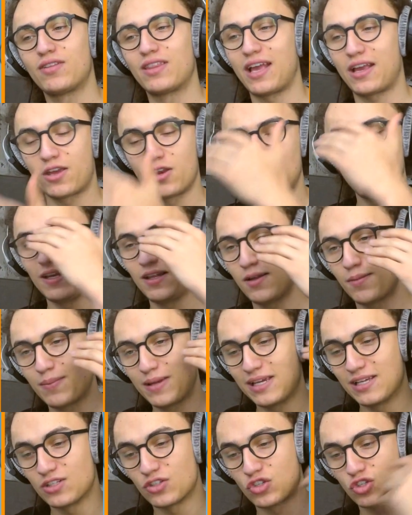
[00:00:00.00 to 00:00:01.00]
That could either
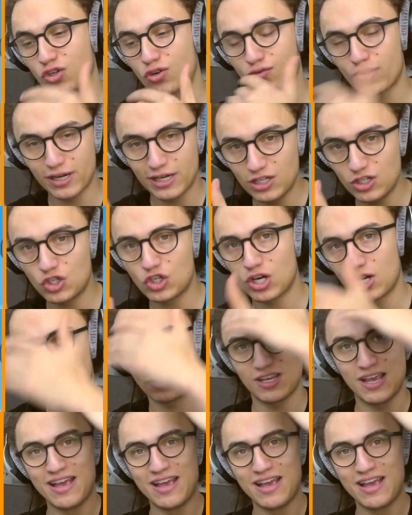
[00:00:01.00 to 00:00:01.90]
be in screenshots,